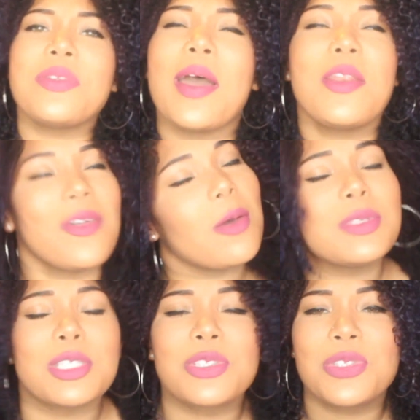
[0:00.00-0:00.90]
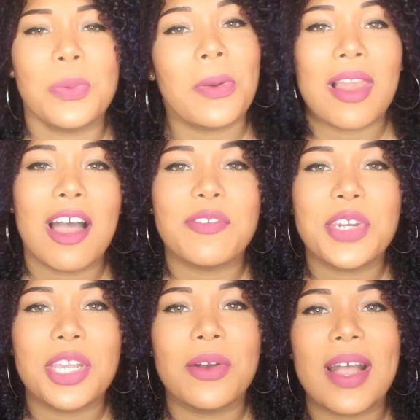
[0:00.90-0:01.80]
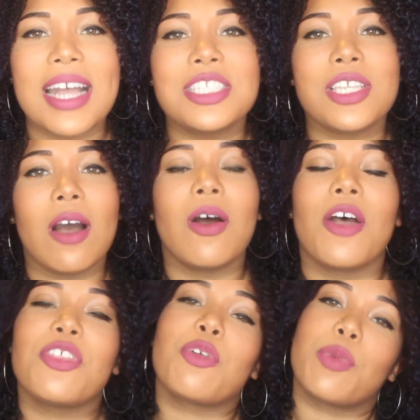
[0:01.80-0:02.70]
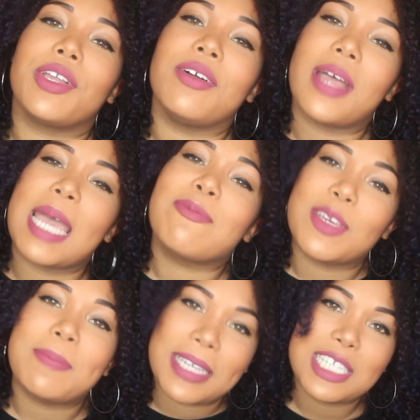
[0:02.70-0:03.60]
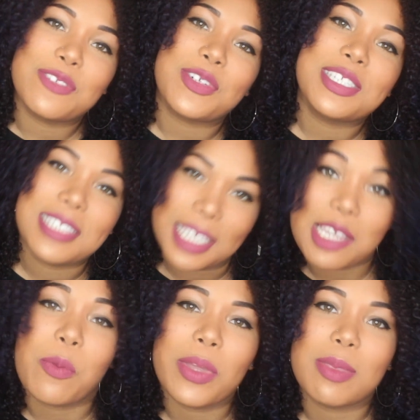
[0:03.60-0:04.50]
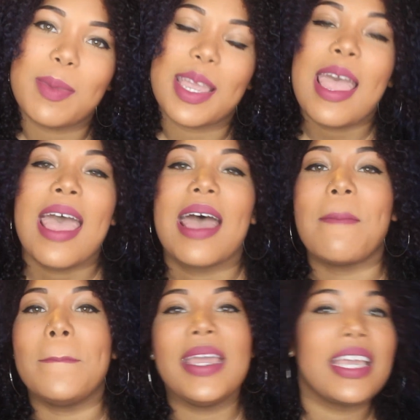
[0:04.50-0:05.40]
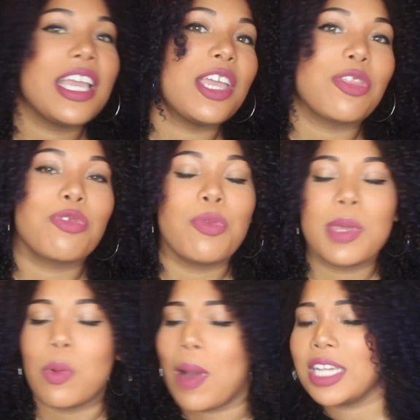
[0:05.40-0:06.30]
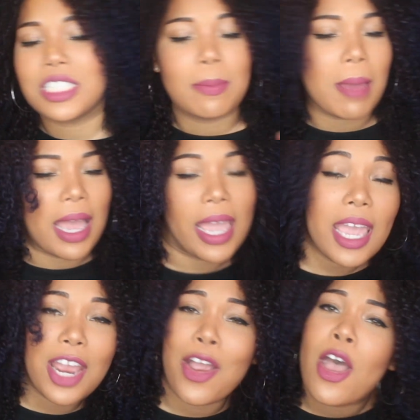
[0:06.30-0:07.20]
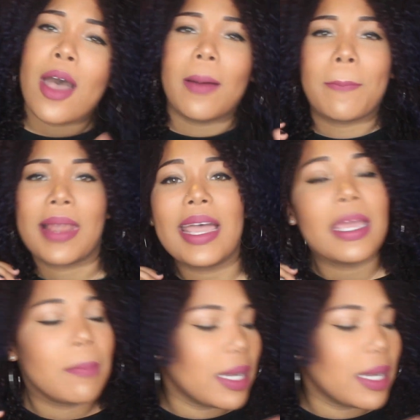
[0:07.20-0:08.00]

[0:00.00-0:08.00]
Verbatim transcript: so I know that was a super long video, guys. Y'all are the real MVPs for sticking with me and making it through me, washing my hair, applying